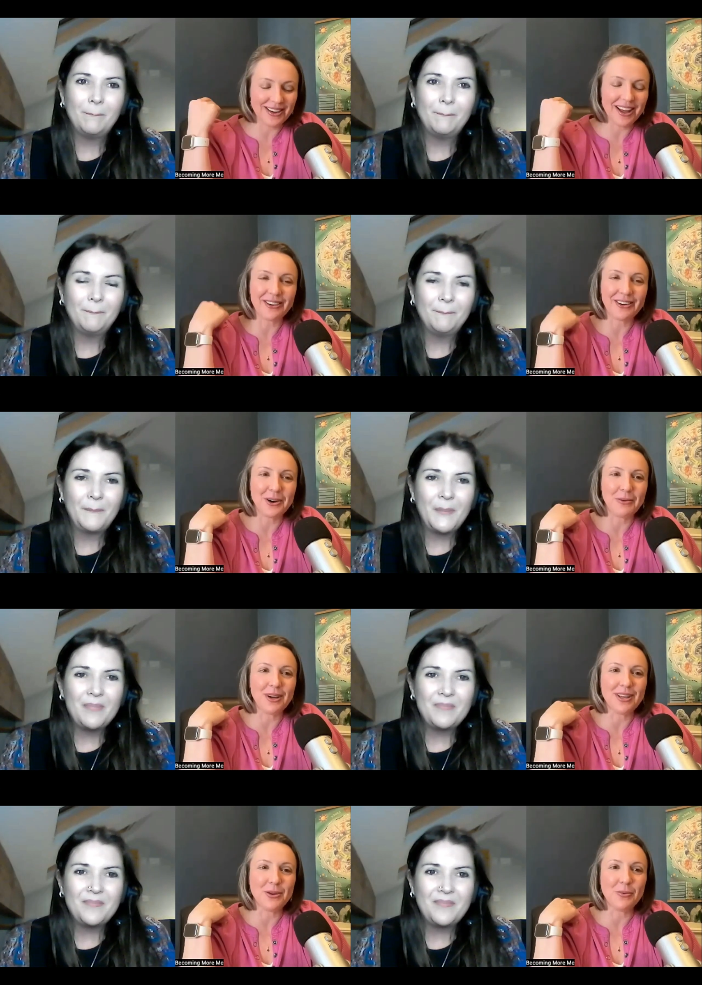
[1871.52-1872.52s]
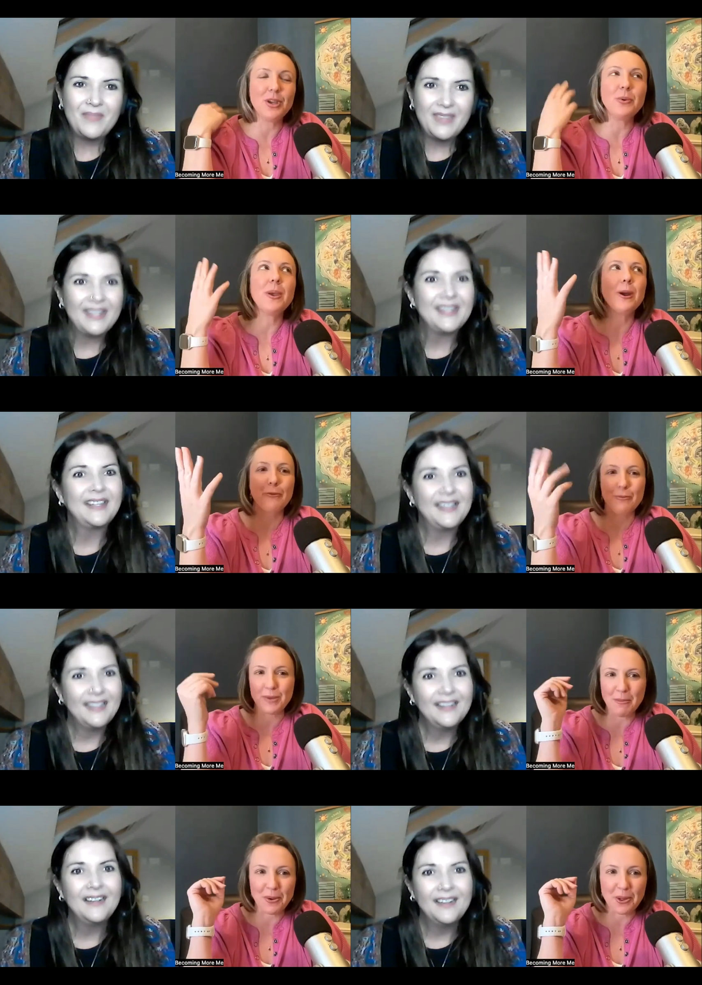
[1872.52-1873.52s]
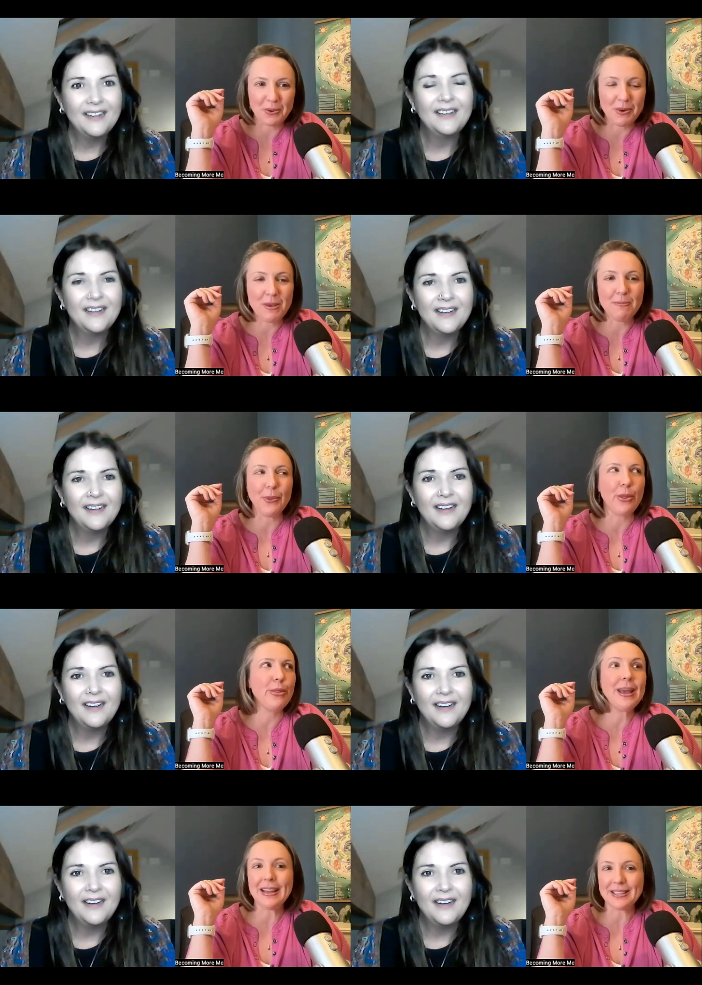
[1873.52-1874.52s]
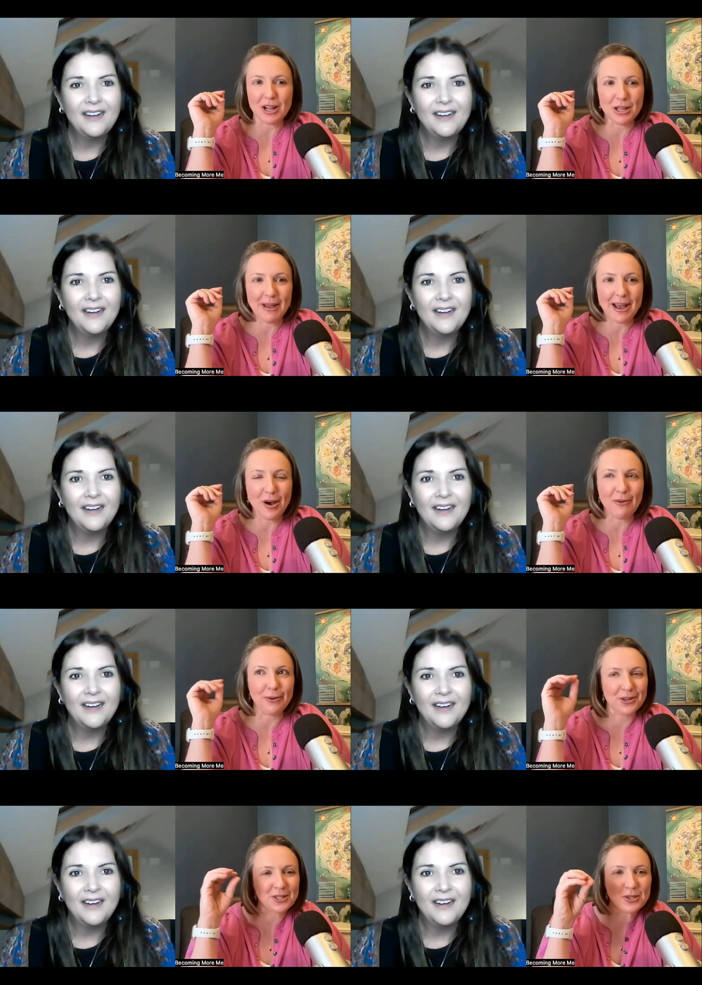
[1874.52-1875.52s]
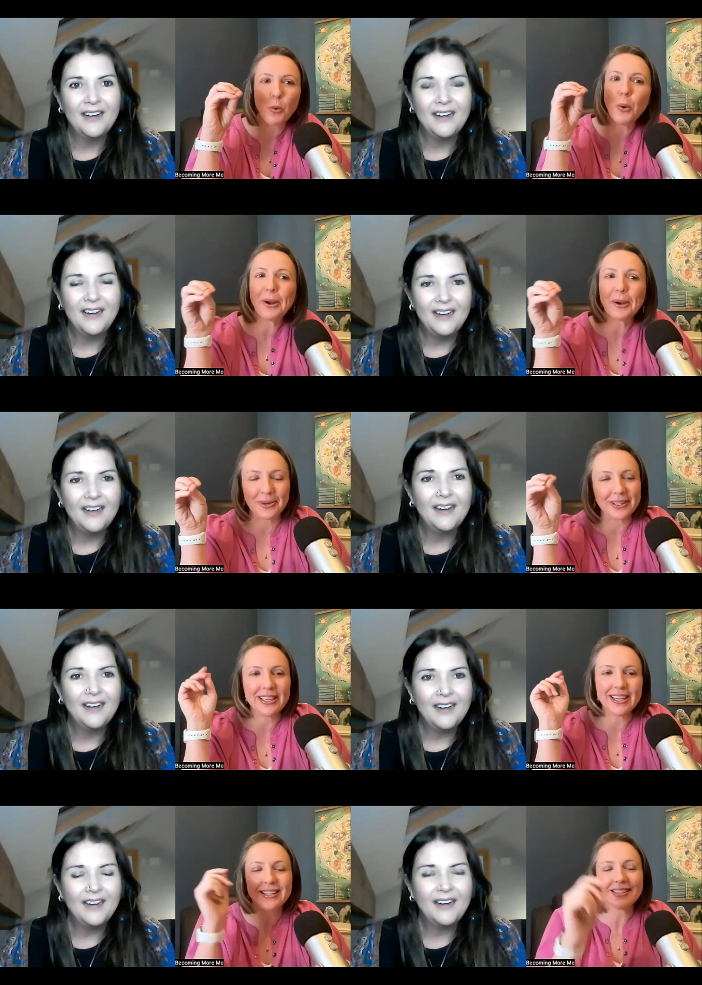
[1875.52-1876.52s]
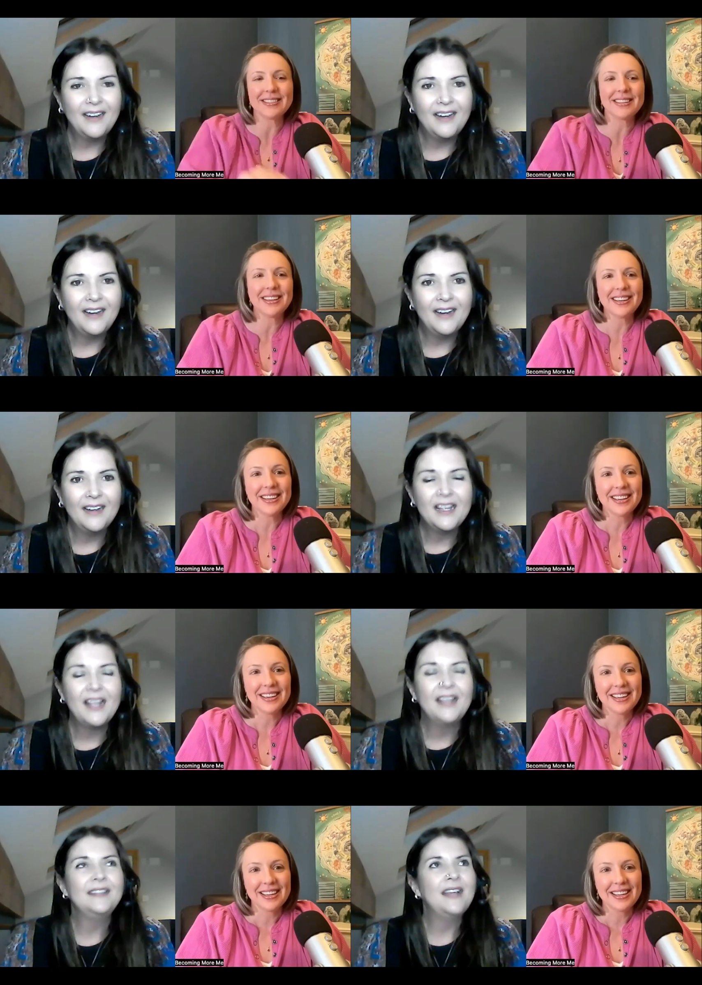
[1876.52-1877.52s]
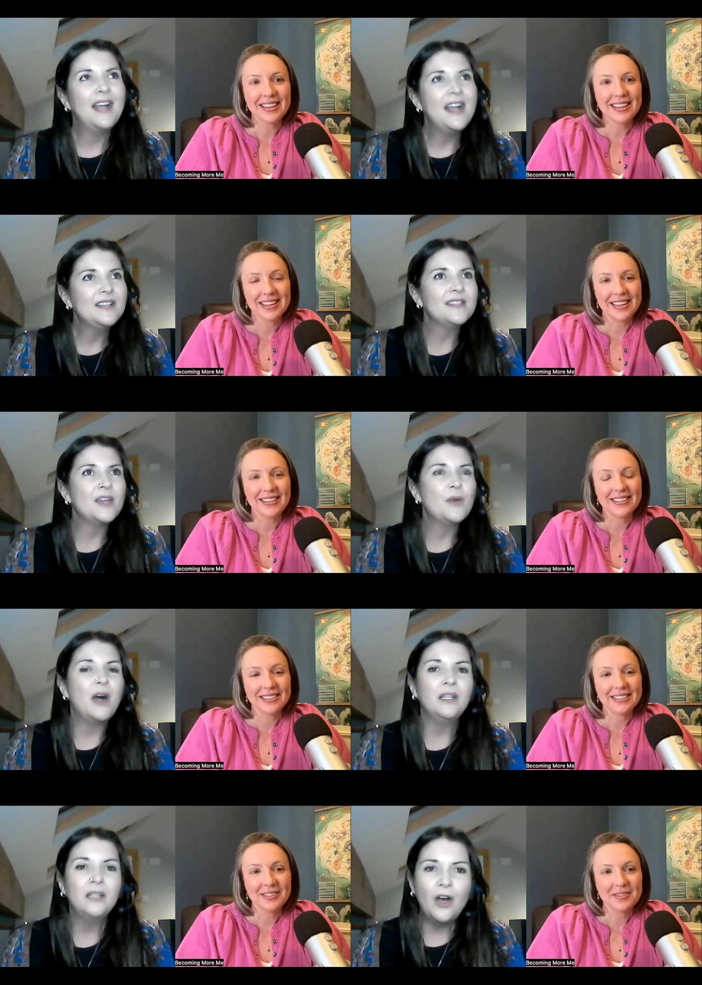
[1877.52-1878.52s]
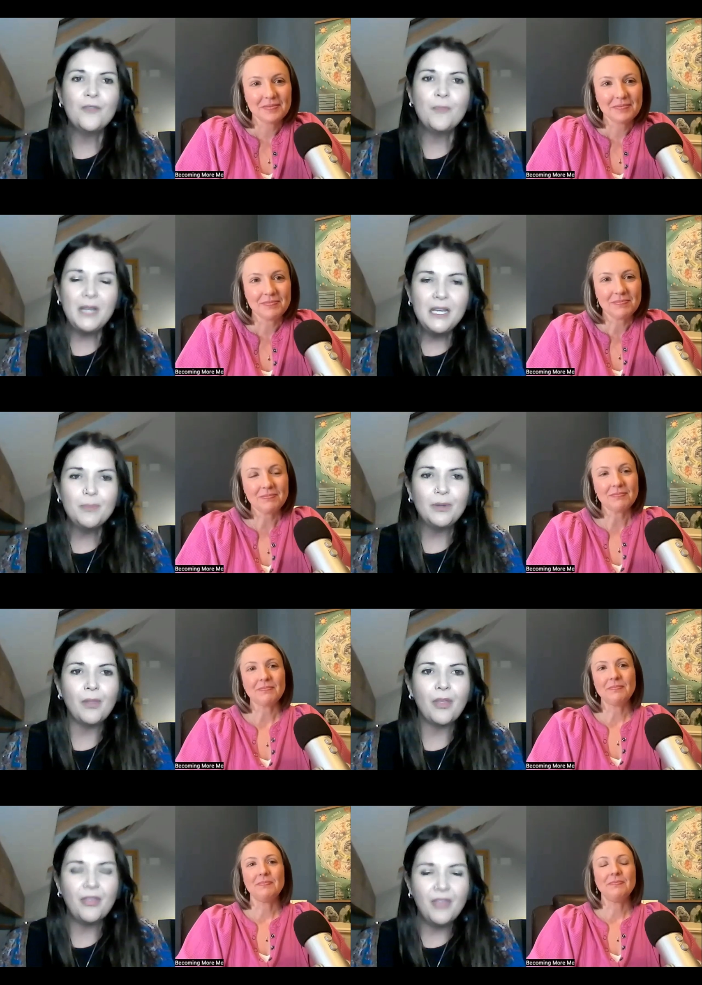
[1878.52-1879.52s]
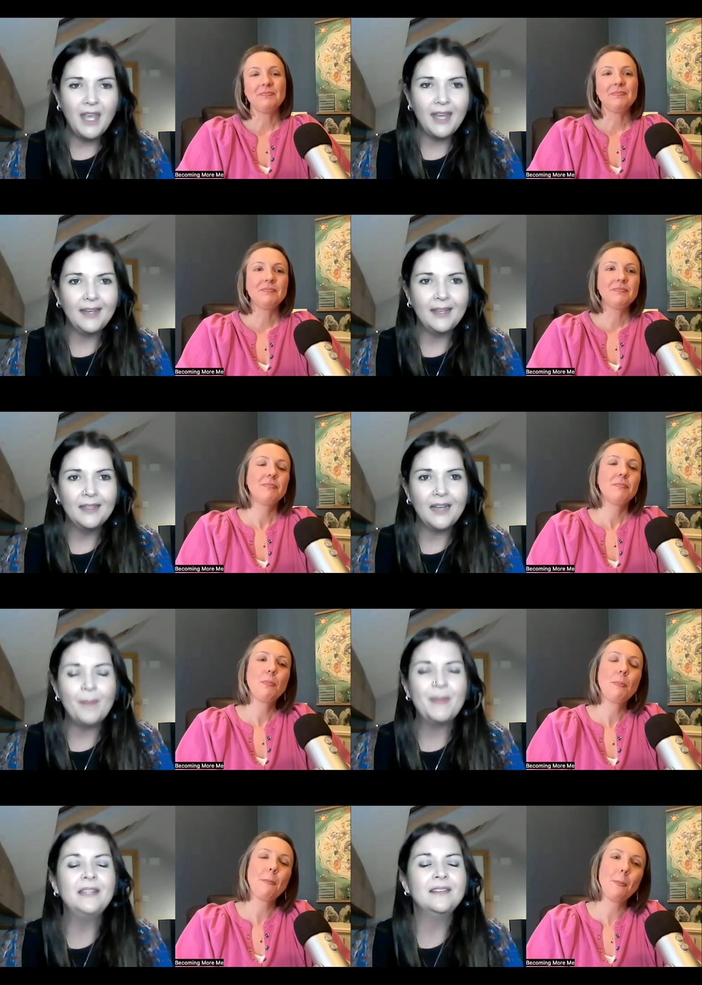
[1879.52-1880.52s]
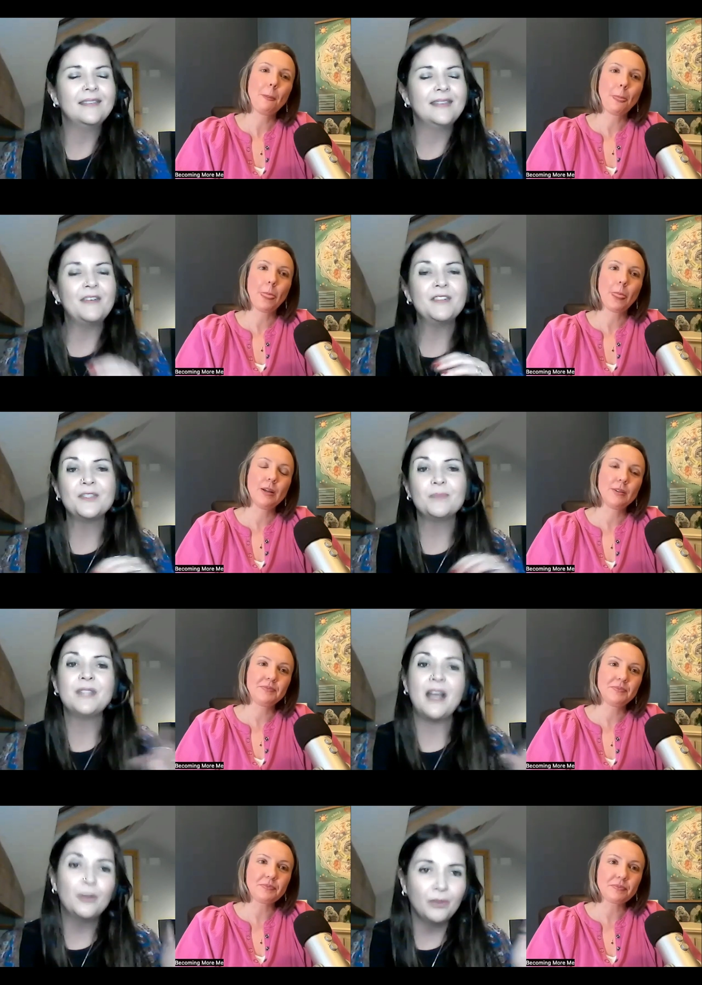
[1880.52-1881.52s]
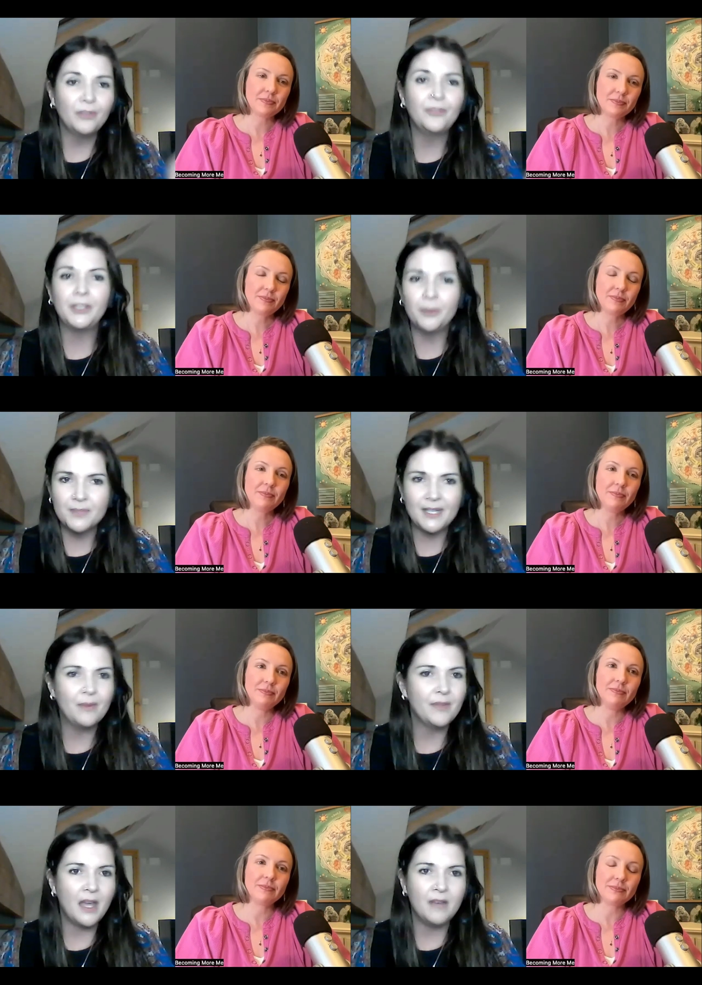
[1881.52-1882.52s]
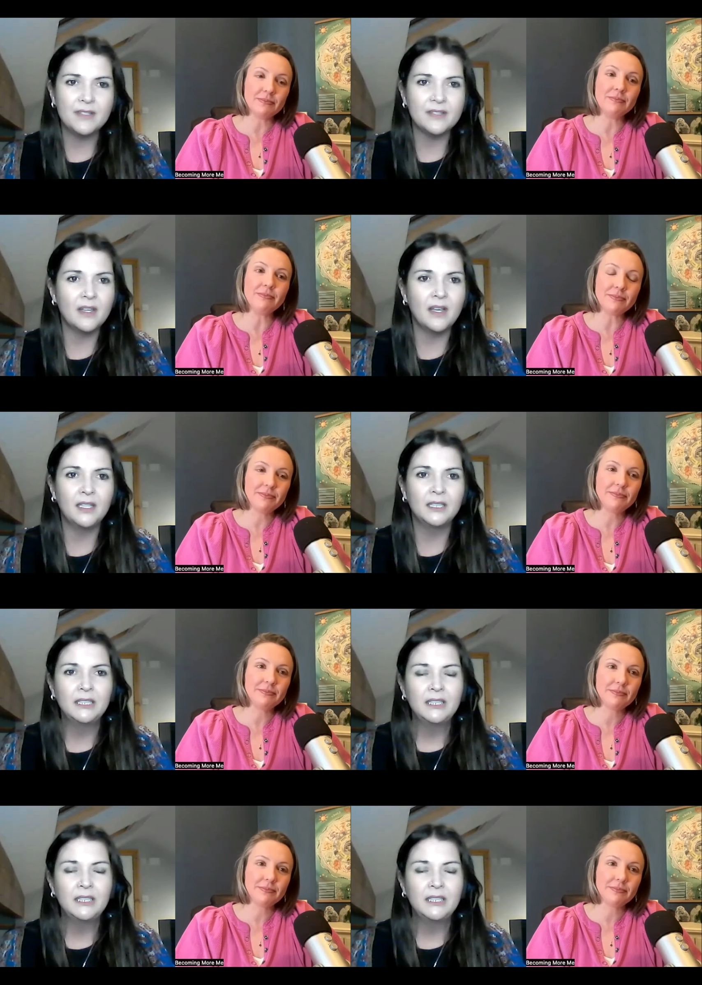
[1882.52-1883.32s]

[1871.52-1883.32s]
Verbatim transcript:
Speaker 1: another what you what you hear from people or what people think it's all about versus what it really is.
Speaker 2: Yeah, so a lot of people think, I mean, there is some terrible films out there, isn't there?